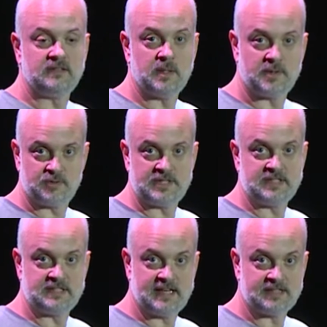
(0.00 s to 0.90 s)

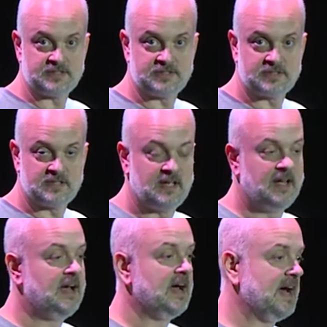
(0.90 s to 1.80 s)
W3C tests,
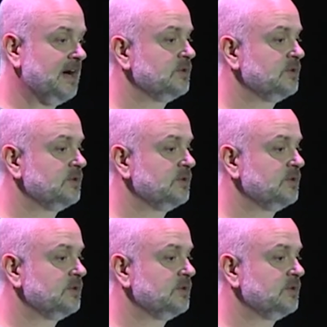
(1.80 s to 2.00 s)
how to